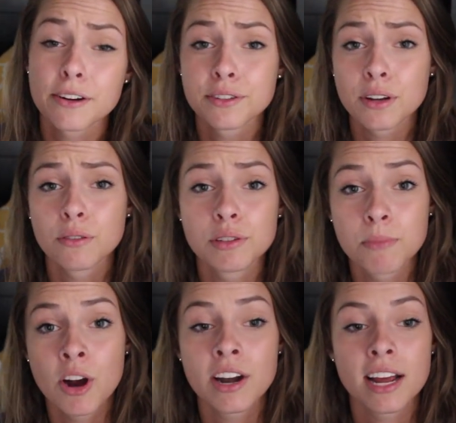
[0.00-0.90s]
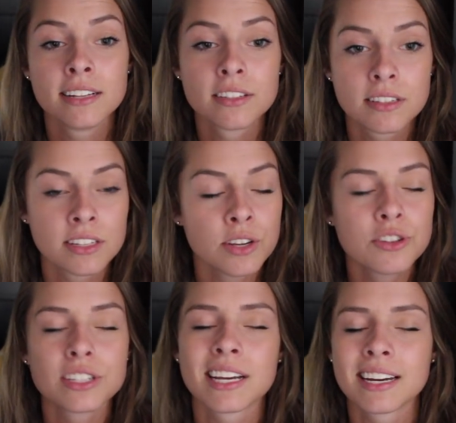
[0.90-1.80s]
They're so smart, and
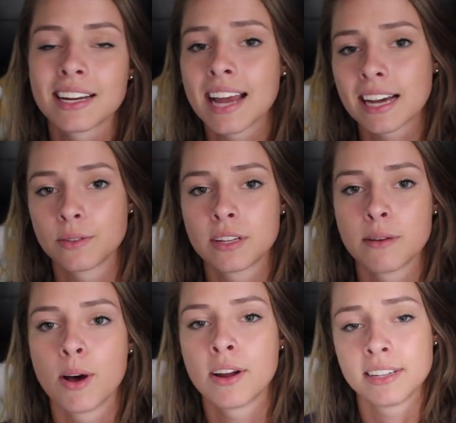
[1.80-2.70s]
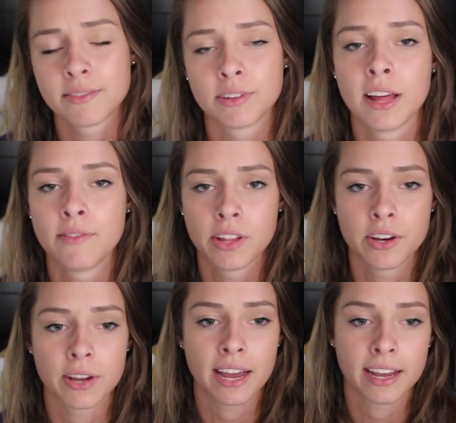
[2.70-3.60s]
you just can connect with them on a different level
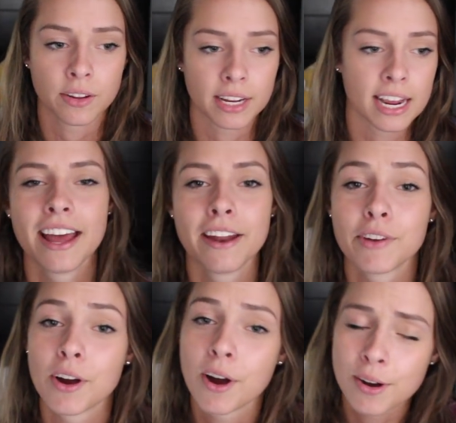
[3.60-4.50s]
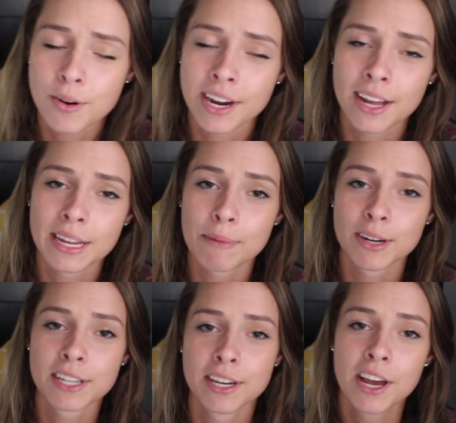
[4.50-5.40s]
than you can gelding. And if you're a hardcore gelding
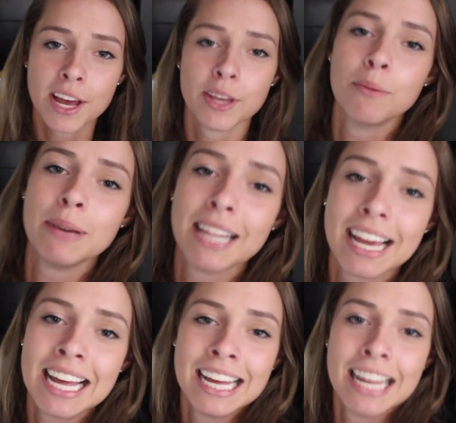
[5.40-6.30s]
person, you'll be like,